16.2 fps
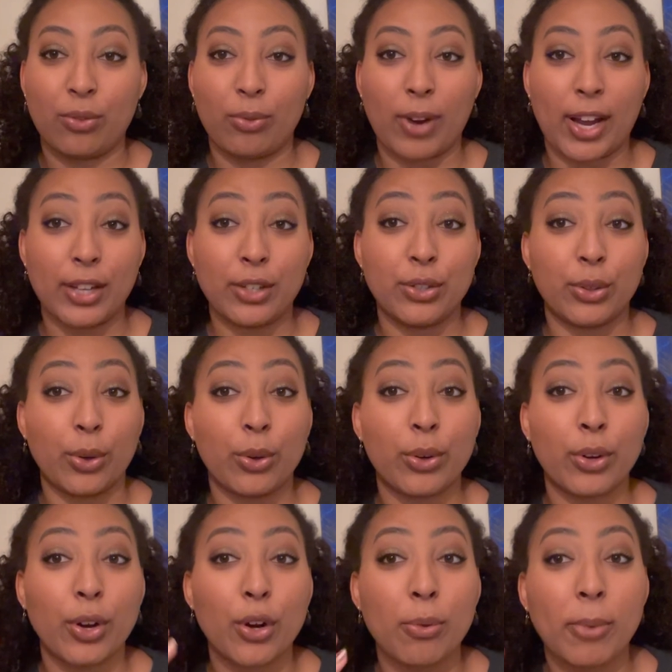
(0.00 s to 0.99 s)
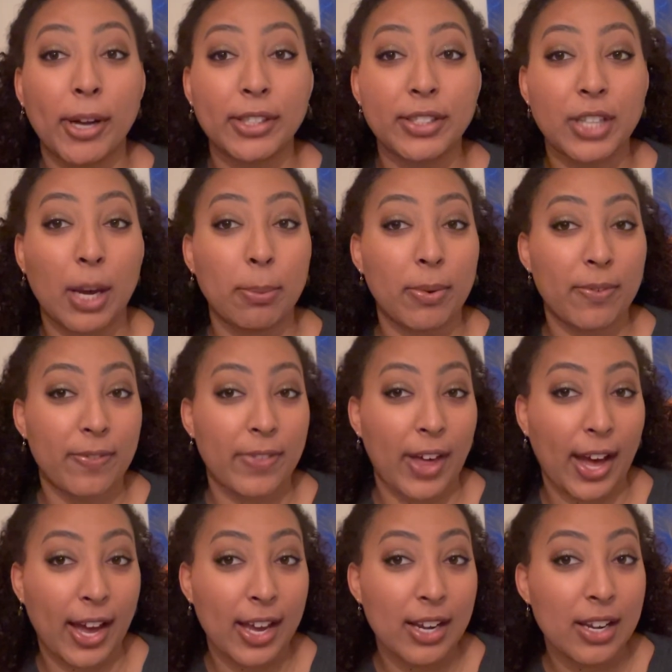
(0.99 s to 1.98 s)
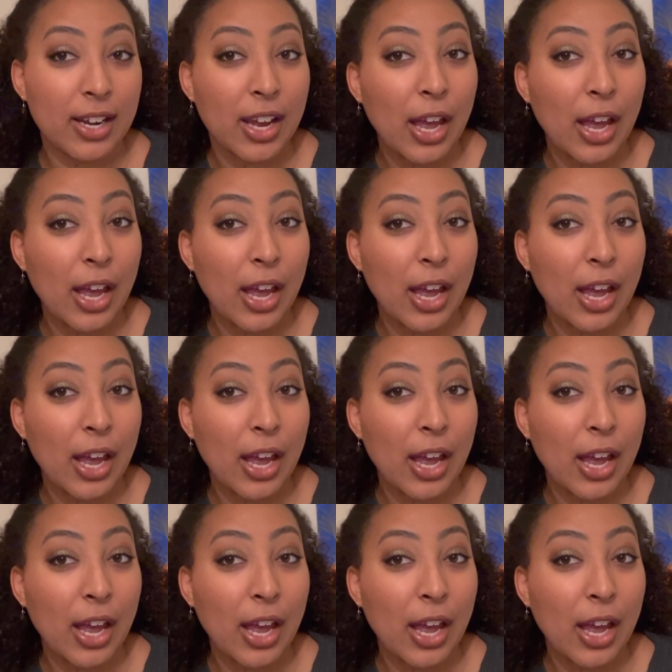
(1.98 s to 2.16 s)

red duochrome on top of that,